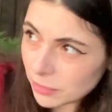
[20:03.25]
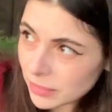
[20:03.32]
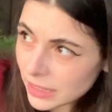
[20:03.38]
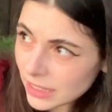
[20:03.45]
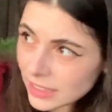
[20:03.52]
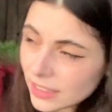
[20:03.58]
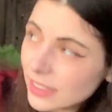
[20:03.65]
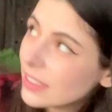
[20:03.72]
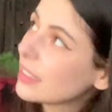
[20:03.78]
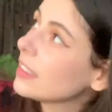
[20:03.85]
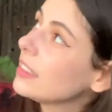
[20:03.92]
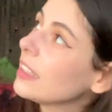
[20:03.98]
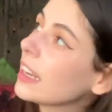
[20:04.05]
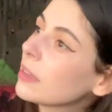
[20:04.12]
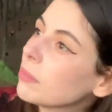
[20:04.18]
being
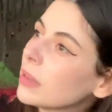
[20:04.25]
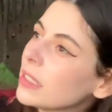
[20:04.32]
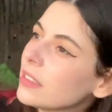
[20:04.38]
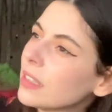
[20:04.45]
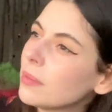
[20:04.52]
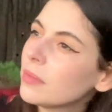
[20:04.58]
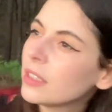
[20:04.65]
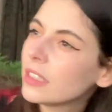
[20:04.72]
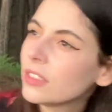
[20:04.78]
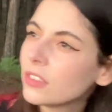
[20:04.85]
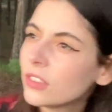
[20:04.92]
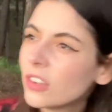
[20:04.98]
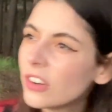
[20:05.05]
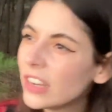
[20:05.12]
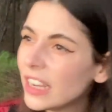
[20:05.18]
attacked by something,
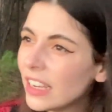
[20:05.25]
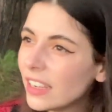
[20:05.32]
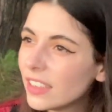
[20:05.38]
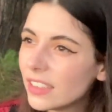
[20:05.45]
sorry.